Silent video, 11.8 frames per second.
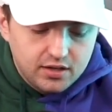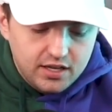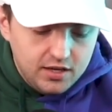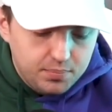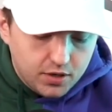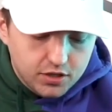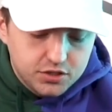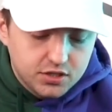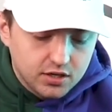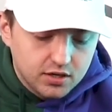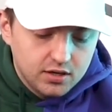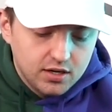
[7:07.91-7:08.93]
He punched
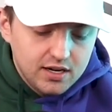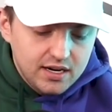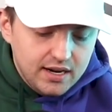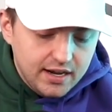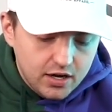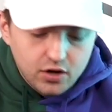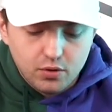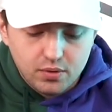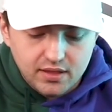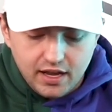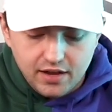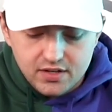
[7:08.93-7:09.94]
her, hit her
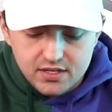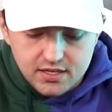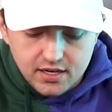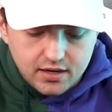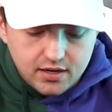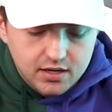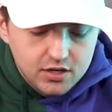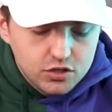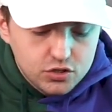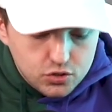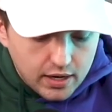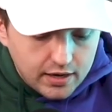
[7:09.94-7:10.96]
with a heavy stick,
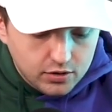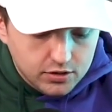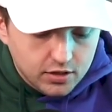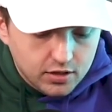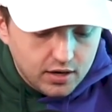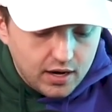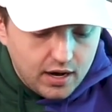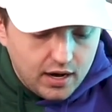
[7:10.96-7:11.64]
strangled her,